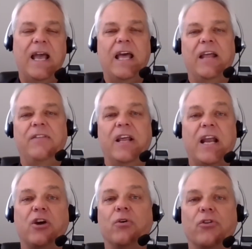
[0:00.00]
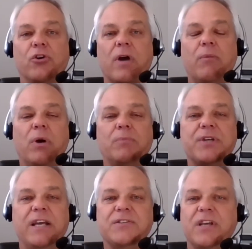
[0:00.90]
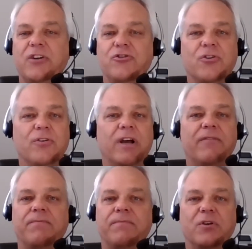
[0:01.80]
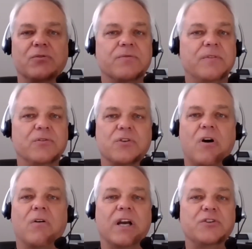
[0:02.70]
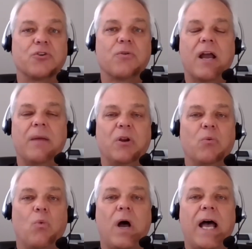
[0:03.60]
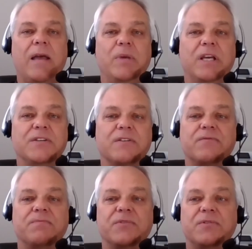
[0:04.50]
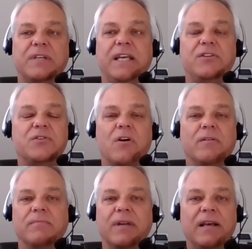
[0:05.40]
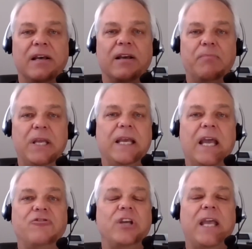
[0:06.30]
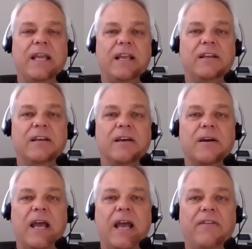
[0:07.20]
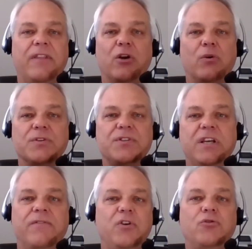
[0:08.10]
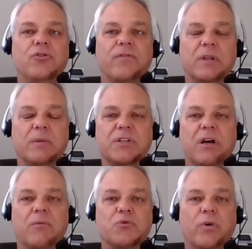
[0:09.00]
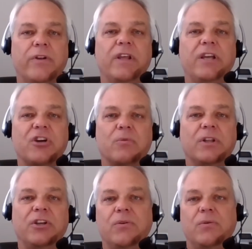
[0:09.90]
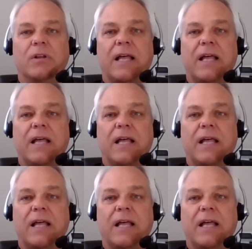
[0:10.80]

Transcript: And then I go to the crime websites, and sure enough, there's all kinds of crime. And why? Because if kids aren't being educated and they don't see a future for themselves, what do they generally do?